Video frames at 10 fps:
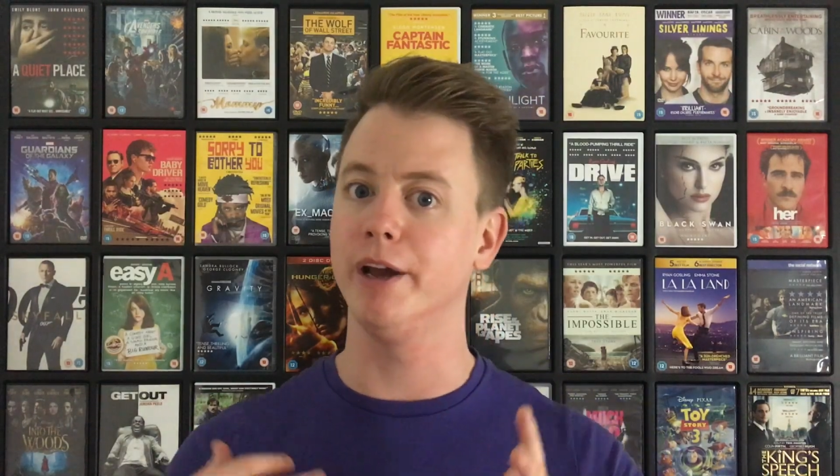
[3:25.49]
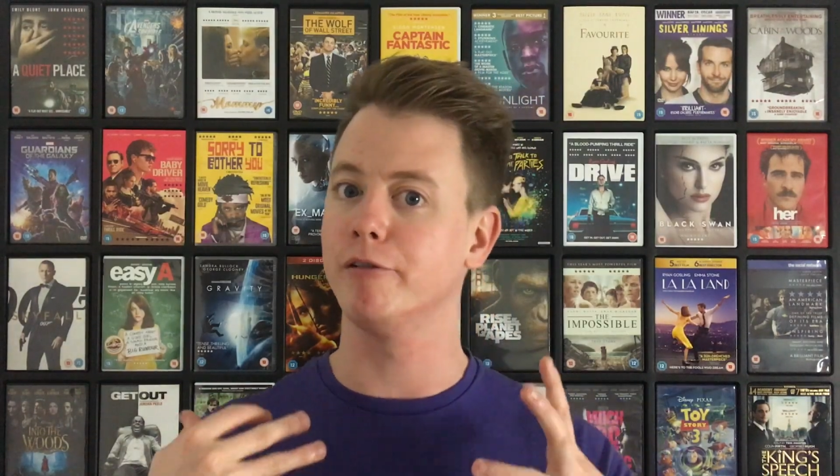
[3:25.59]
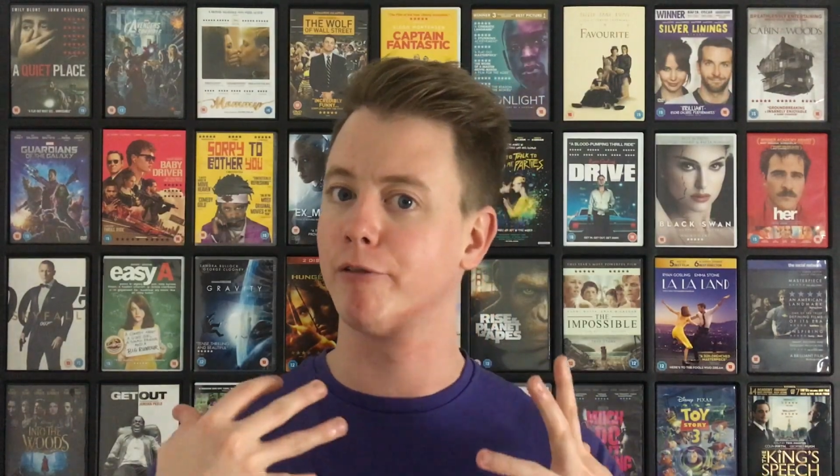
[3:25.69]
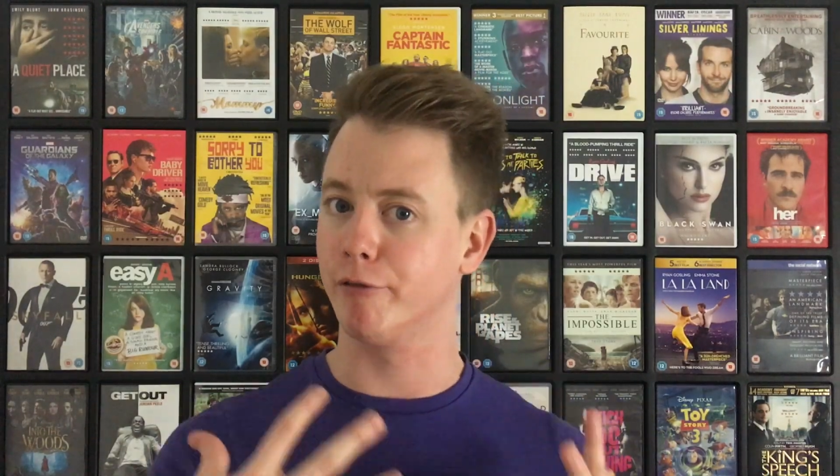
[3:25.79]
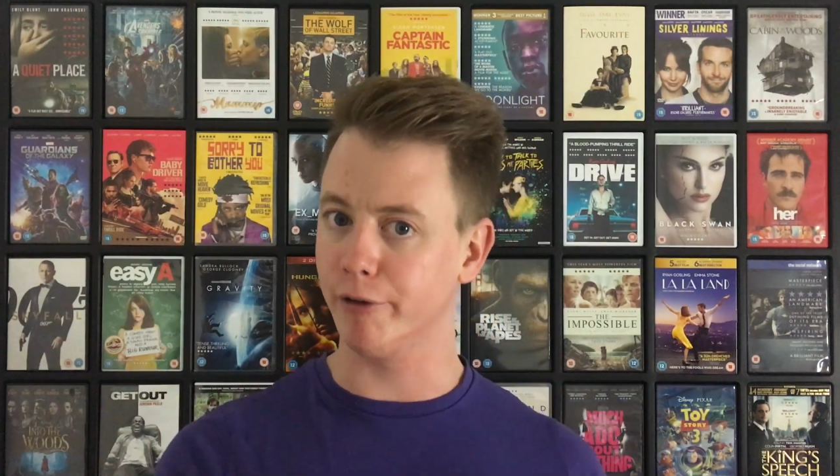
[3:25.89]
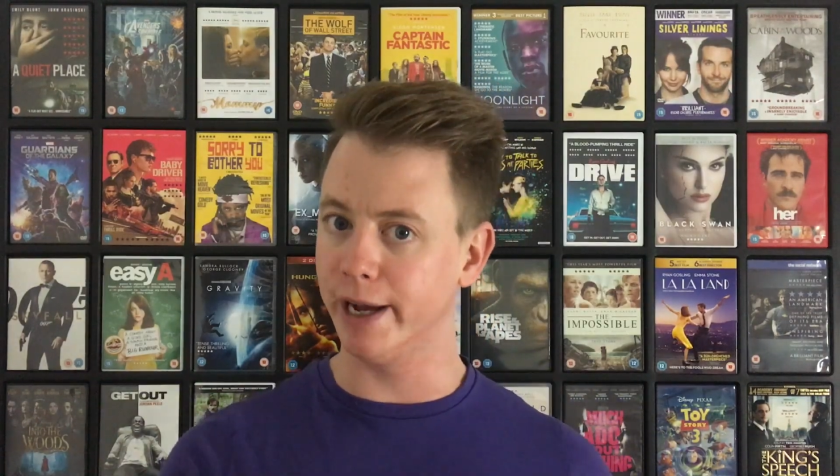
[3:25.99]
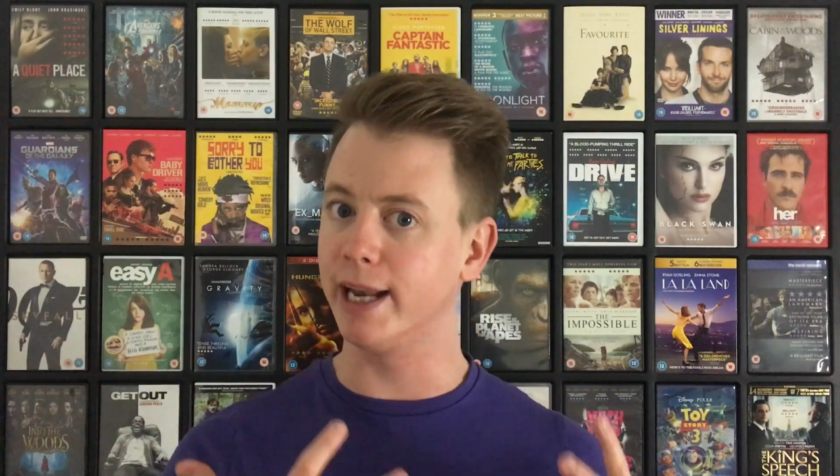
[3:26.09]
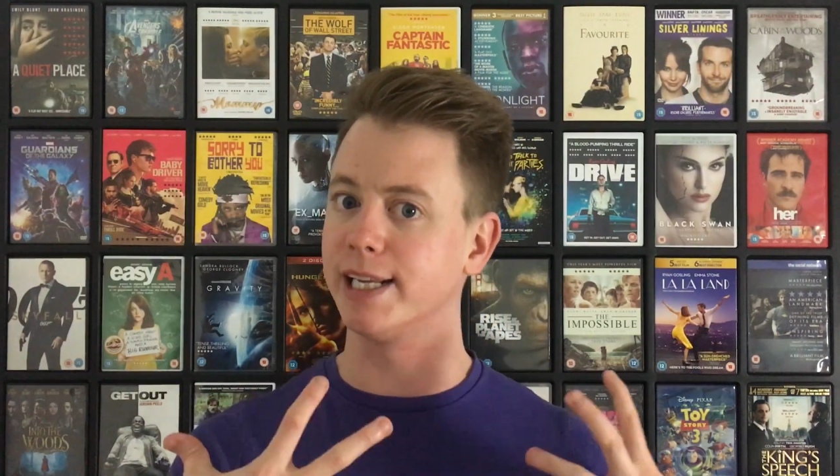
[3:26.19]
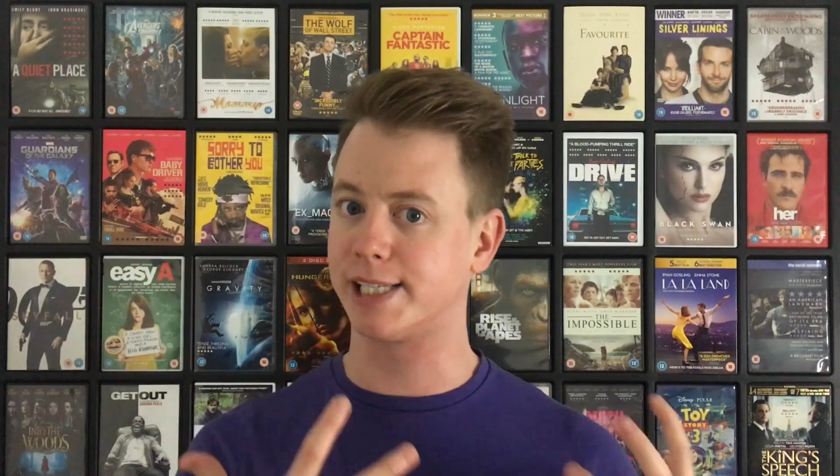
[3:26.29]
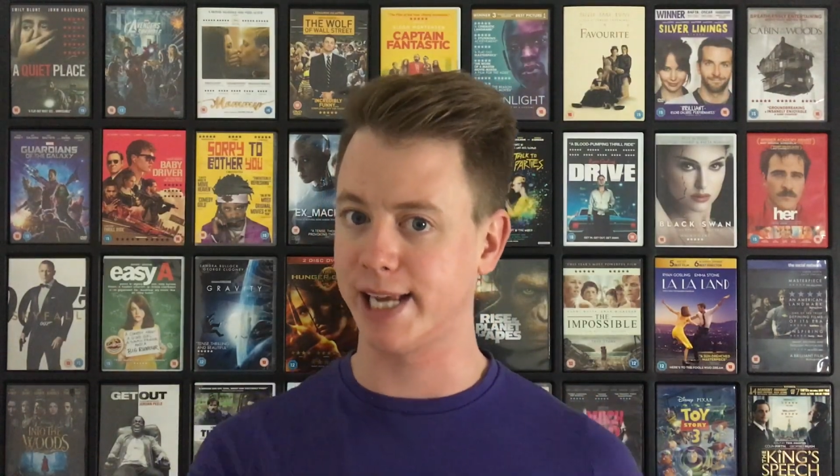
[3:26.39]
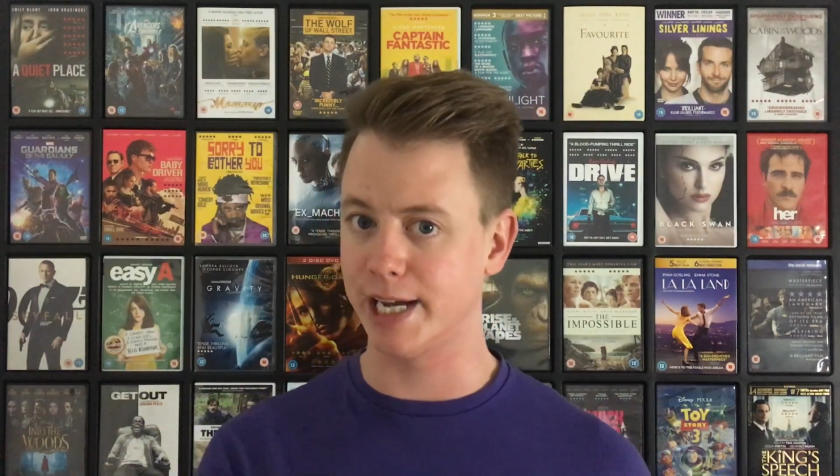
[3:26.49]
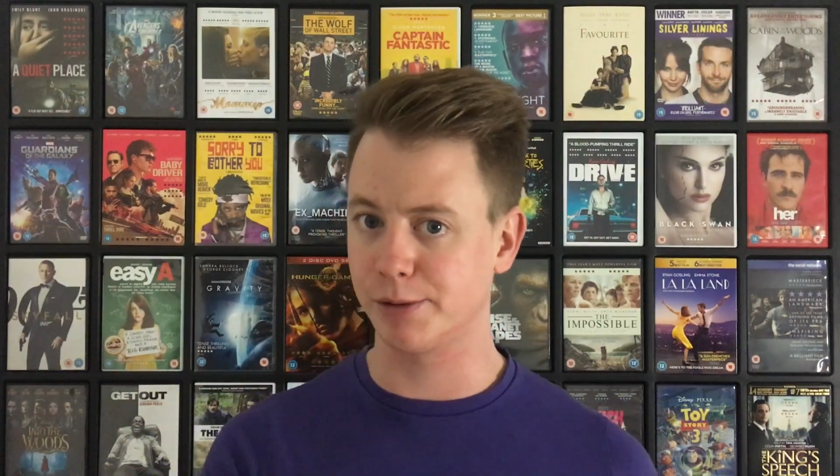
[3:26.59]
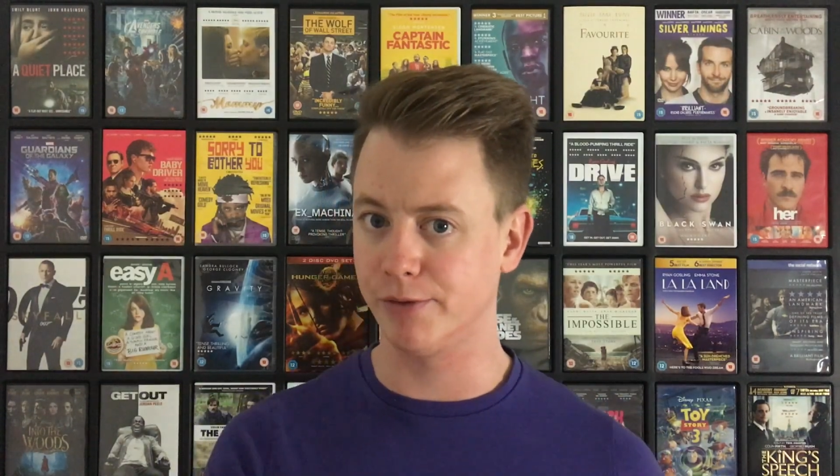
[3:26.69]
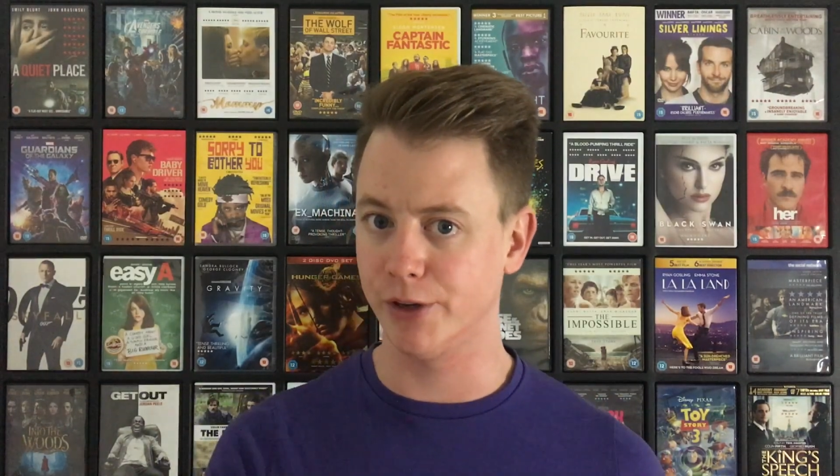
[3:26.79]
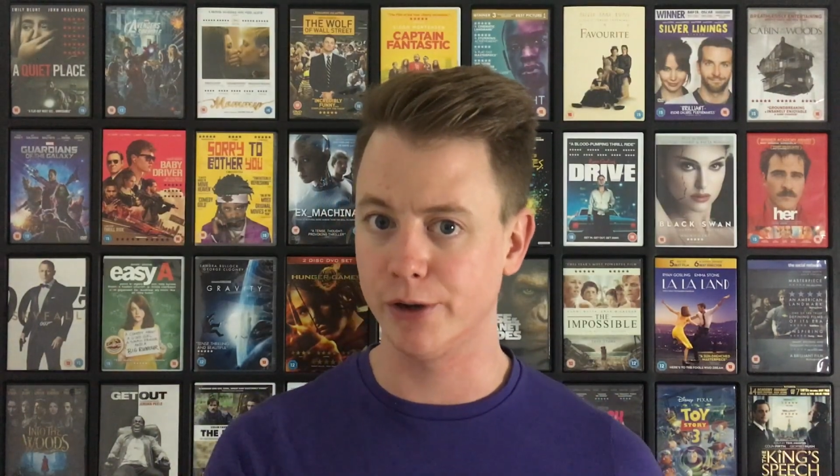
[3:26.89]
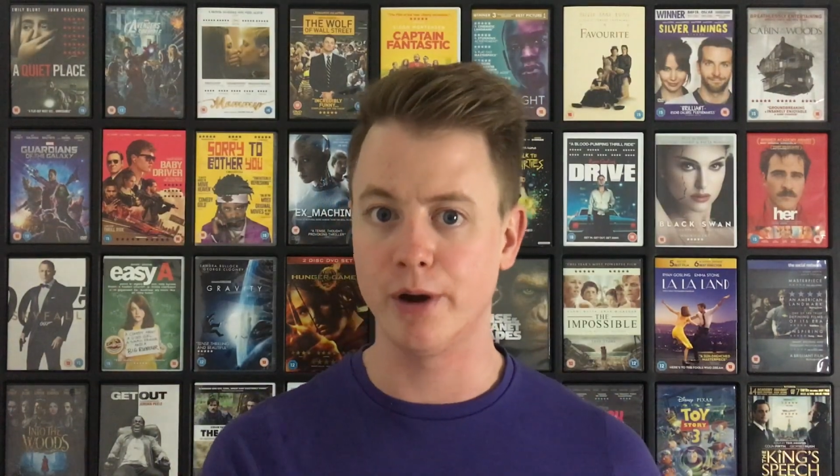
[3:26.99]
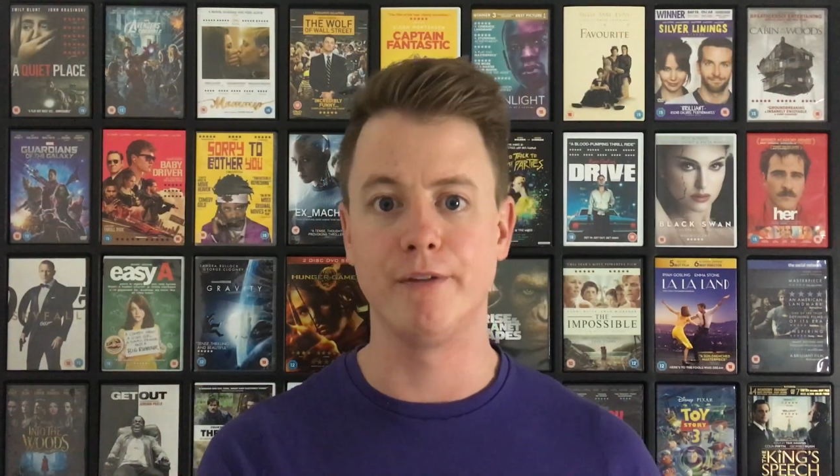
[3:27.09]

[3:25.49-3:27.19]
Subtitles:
it really stays with you.